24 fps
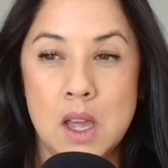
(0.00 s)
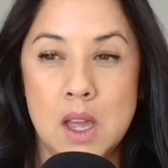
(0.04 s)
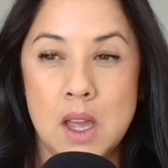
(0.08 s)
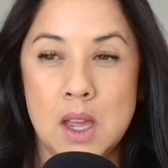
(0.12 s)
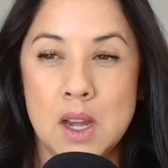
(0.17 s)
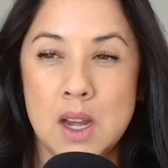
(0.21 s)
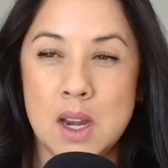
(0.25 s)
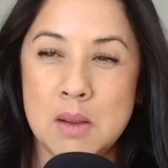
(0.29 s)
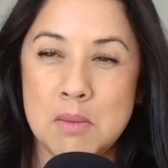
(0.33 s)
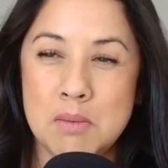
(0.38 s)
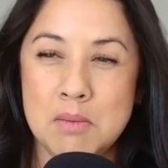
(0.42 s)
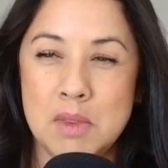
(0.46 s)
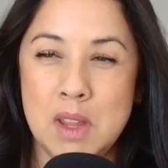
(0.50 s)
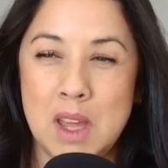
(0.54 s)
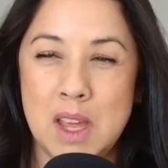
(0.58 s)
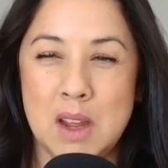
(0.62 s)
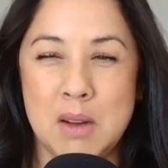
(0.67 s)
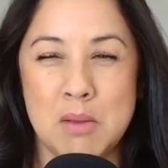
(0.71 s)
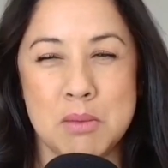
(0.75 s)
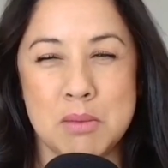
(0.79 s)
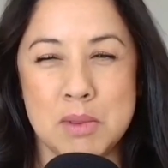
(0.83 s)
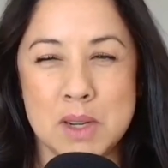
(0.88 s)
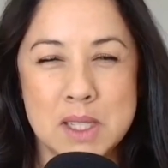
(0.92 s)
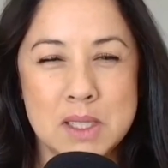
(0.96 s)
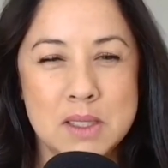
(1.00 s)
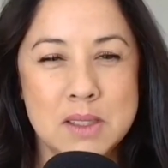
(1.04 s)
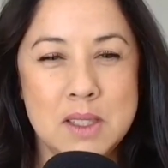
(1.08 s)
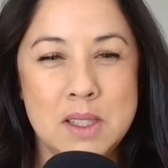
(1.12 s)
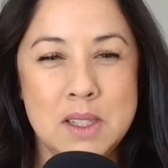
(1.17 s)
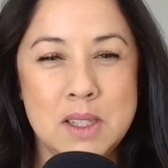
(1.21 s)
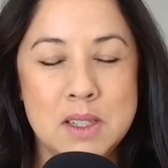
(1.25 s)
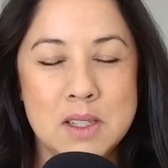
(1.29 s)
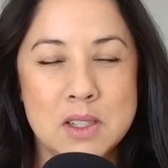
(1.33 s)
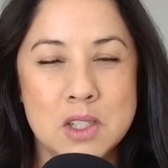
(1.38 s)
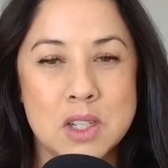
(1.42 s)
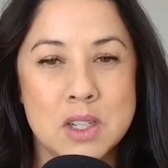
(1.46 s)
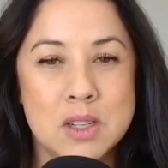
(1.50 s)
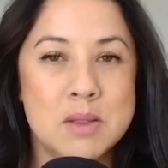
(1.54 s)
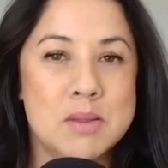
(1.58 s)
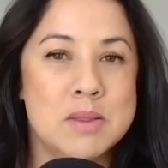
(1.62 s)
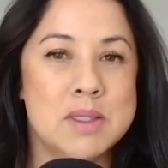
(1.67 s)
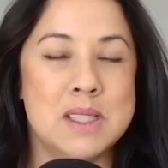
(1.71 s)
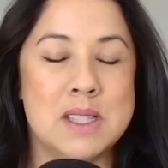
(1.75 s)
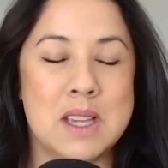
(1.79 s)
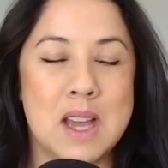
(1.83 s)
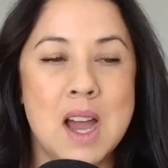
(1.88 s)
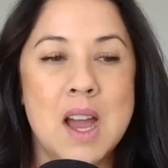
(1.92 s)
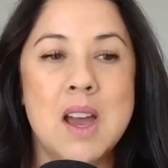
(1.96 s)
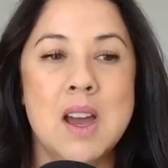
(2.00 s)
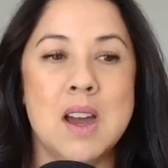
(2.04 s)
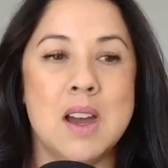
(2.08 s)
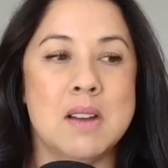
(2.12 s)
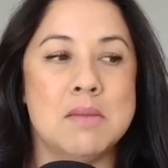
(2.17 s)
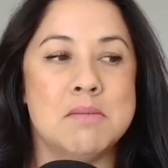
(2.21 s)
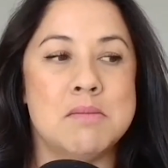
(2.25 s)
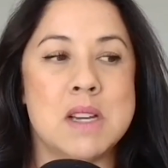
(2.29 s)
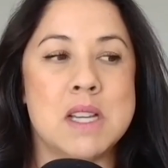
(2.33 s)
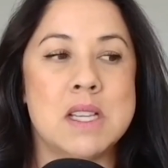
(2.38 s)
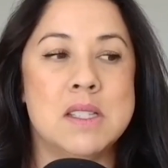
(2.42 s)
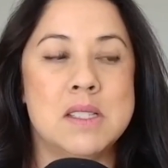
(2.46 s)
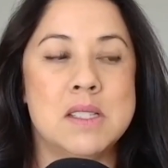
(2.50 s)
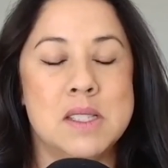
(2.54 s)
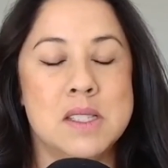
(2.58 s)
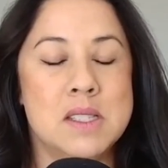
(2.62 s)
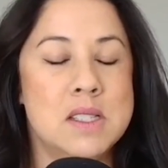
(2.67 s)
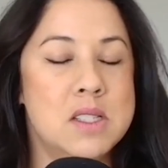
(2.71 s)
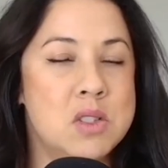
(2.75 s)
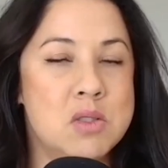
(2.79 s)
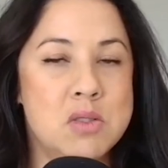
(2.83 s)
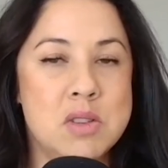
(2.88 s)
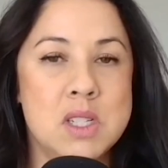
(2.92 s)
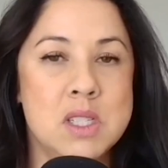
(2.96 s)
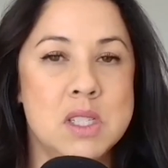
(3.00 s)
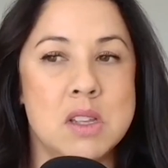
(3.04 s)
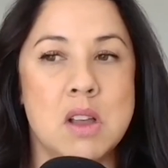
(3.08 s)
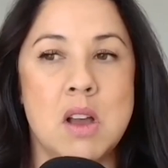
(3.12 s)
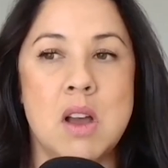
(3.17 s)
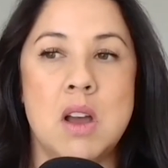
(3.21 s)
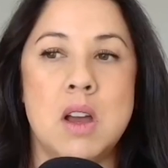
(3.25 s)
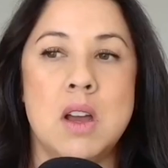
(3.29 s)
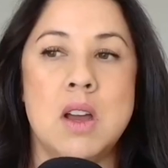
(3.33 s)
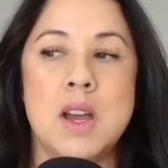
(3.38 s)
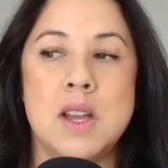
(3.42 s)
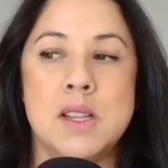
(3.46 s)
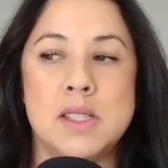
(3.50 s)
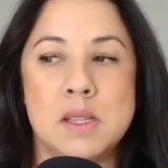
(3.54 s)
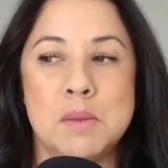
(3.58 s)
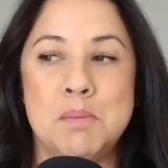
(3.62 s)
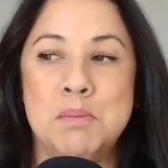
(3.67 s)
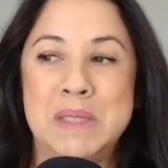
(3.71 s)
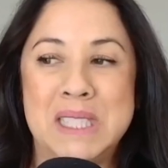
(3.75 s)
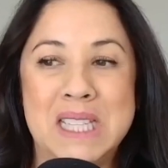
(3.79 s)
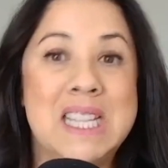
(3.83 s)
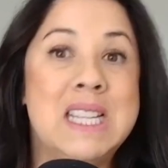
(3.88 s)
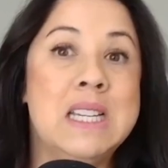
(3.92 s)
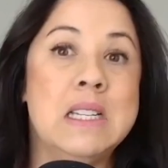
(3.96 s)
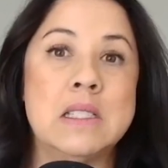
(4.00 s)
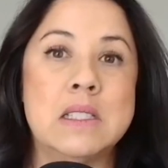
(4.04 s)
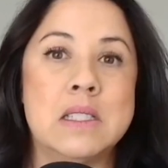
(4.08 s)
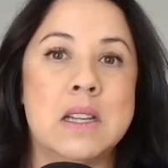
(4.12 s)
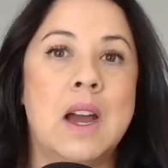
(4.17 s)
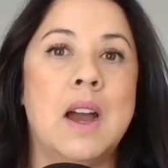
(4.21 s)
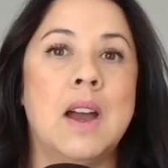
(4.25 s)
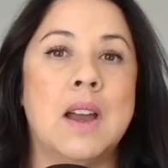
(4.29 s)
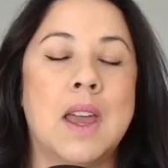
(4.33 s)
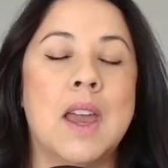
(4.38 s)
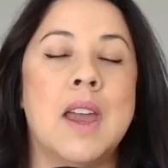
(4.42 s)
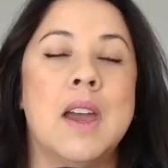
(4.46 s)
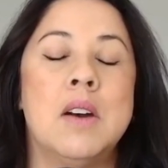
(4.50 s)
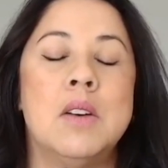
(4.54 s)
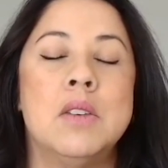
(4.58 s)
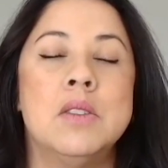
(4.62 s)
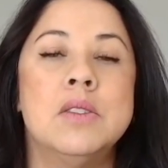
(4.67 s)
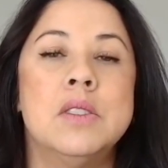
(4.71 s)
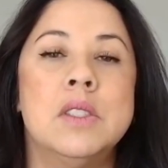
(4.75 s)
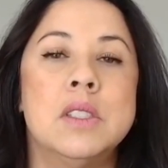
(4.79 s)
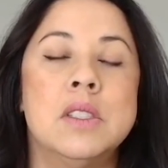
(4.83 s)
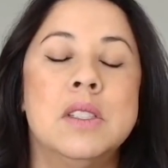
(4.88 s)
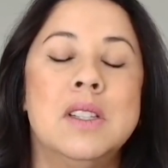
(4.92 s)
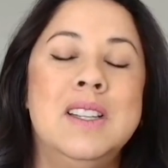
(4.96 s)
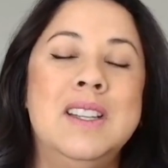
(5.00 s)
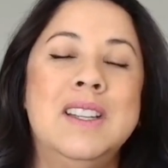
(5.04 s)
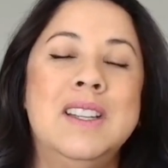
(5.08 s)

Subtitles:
And I'm like, really? She goes, yeah, my sister in law has a plant account.